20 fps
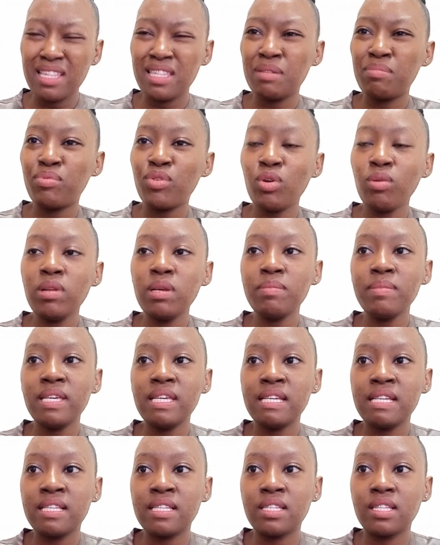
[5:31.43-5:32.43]
The problem
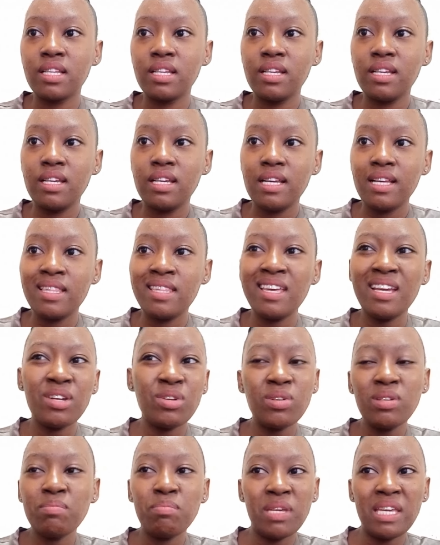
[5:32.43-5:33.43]
is they are
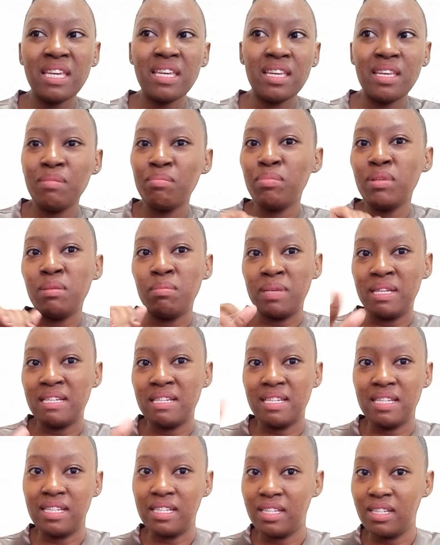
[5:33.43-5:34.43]
not being
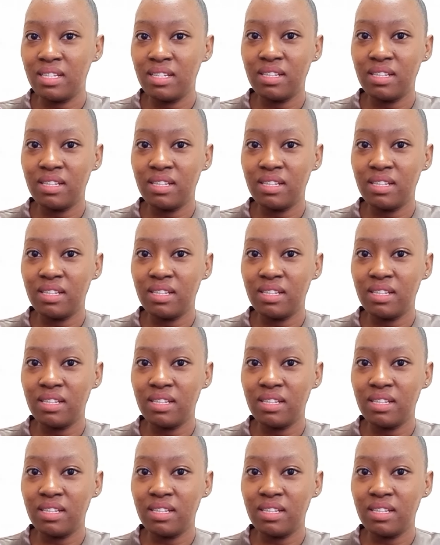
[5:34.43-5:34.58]
implemented.